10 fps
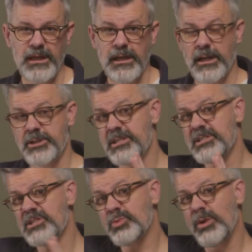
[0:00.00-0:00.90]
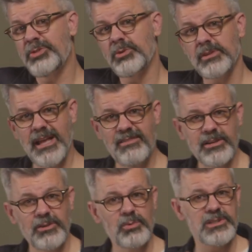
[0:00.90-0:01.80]
Now, Genesis 1 through
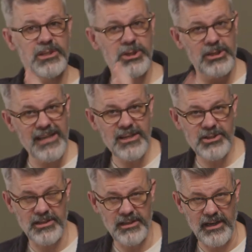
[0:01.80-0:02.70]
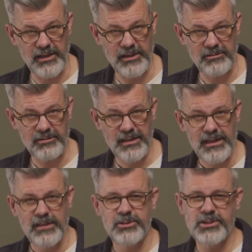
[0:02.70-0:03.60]
11 was a creation narrative.
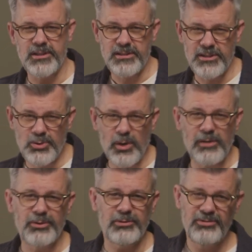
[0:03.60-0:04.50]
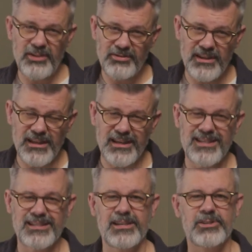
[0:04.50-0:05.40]
Genesis 12 through 50
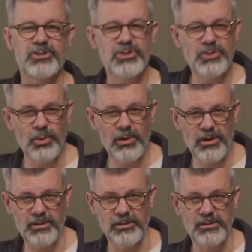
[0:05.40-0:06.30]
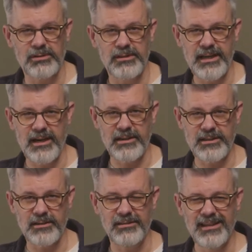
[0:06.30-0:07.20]
is a historical
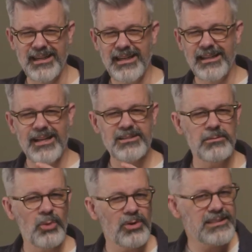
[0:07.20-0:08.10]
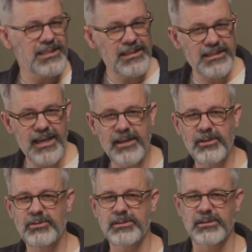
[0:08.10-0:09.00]
narrative. That's a more
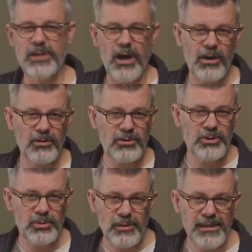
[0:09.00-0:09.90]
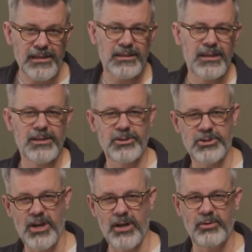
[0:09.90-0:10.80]
detailed and concrete
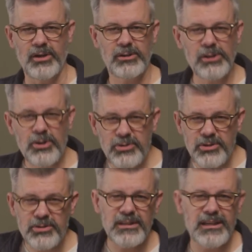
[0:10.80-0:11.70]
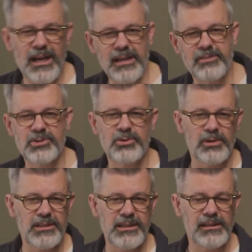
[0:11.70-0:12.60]
genre, closer to the kind of
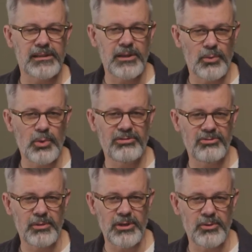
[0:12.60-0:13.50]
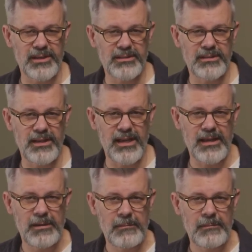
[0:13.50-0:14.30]
storytelling that we're familiar with today.